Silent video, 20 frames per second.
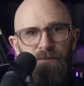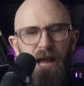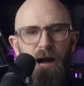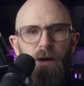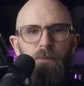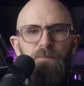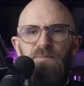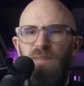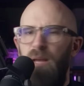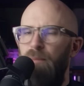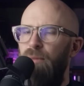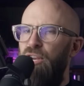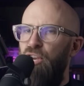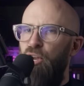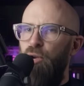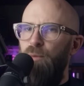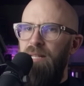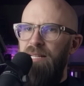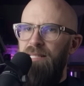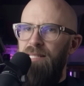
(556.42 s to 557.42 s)
Now, I'm by
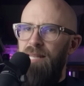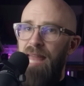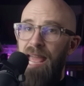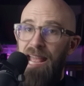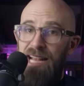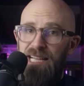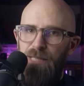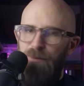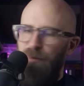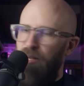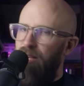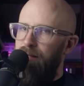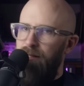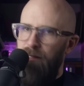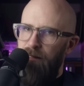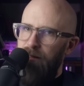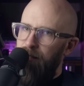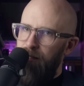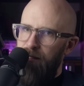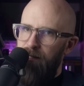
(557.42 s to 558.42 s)
no means an expert
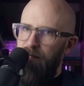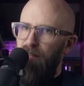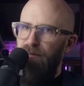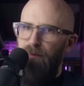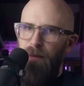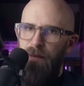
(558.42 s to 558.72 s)
on this stuff.